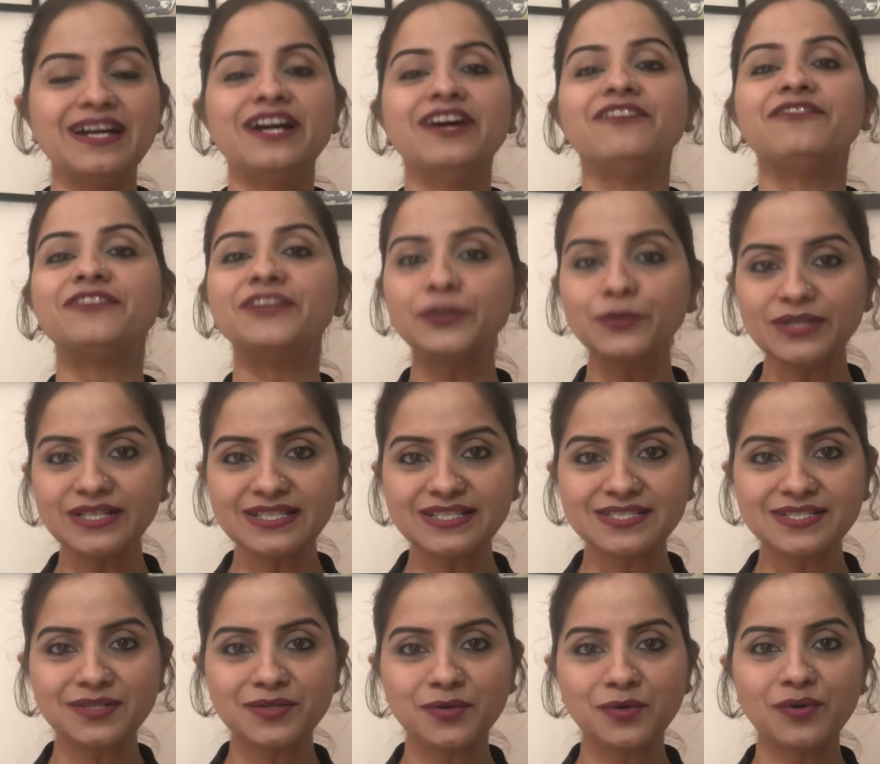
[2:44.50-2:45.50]
Few years
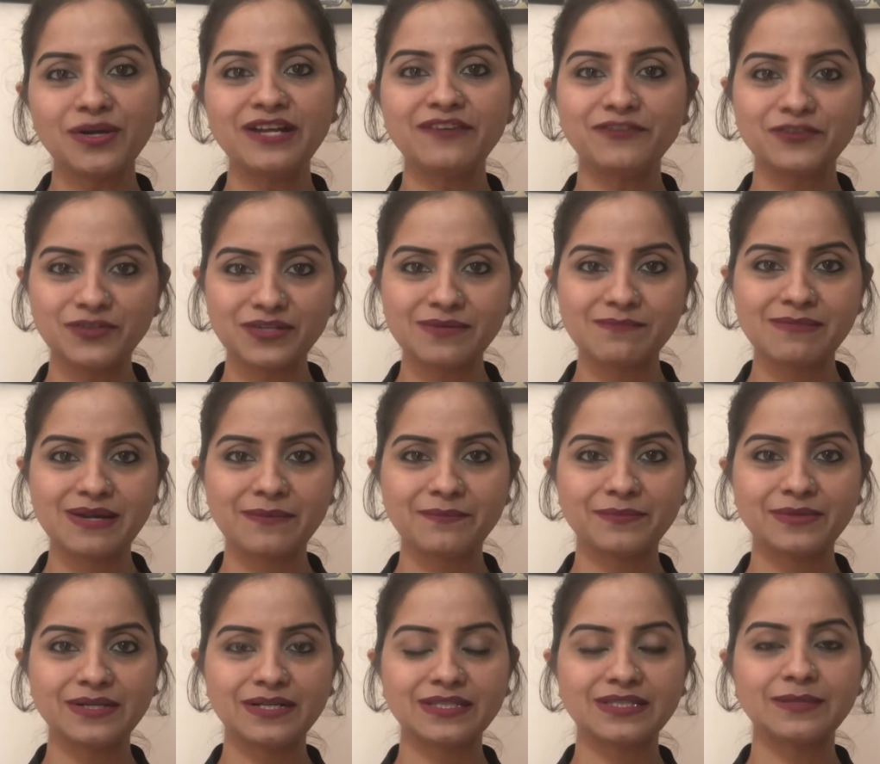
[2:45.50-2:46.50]
ago, if you
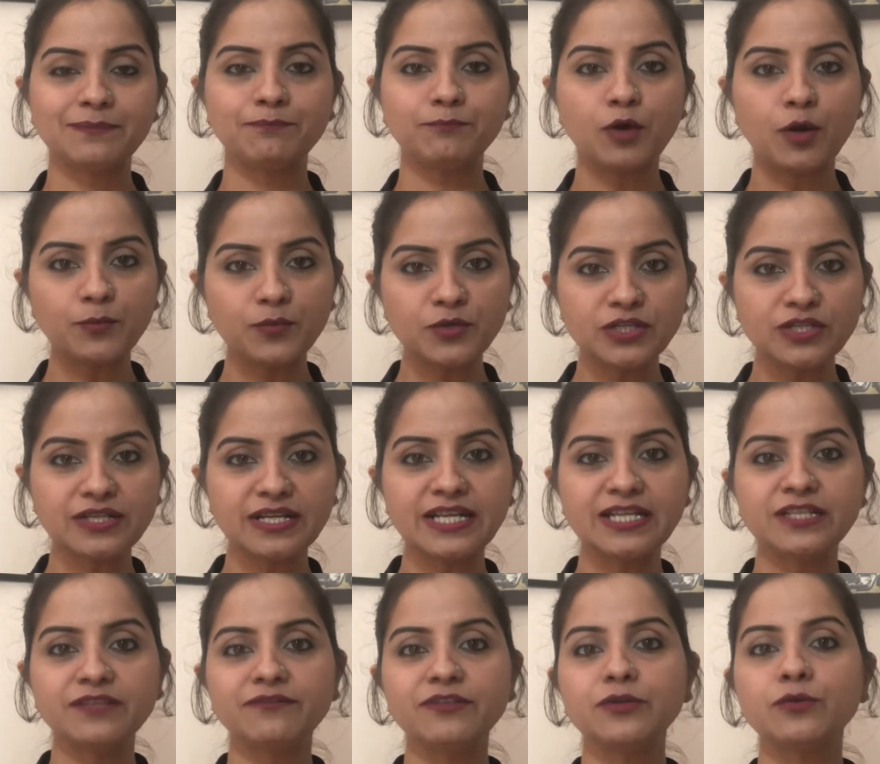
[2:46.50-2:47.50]
remember, the popular
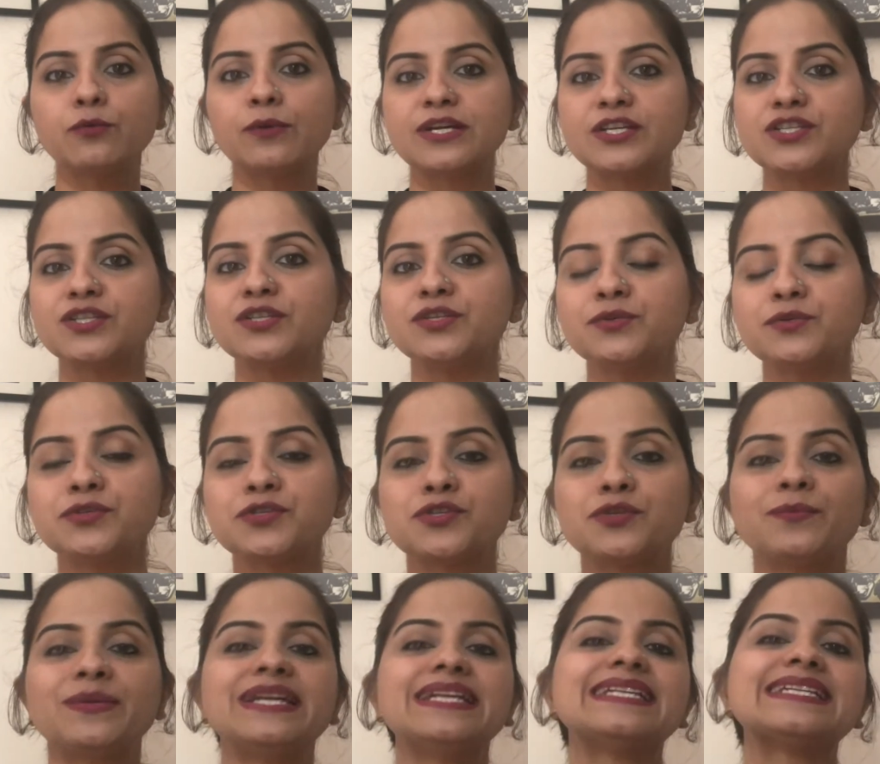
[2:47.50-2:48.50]
interview question used to
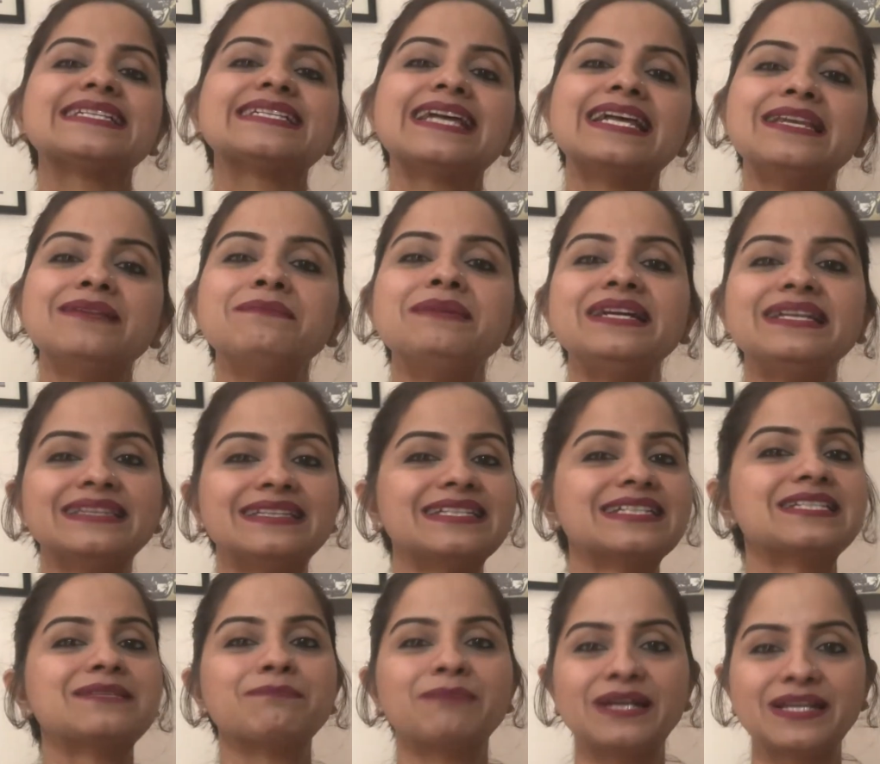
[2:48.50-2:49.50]
be, sell me
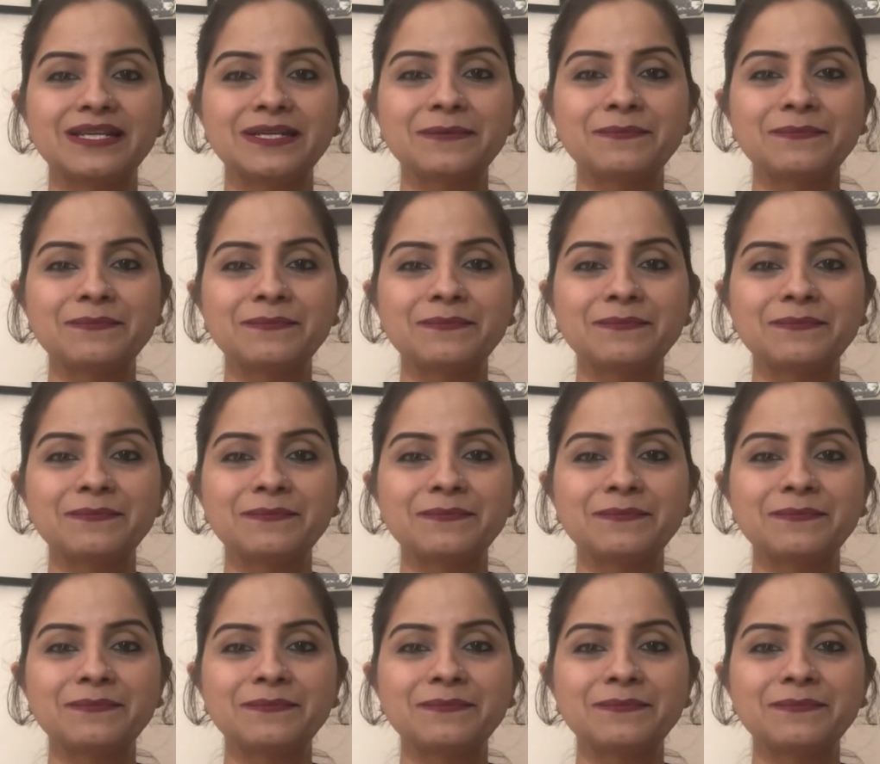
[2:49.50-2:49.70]
this pen.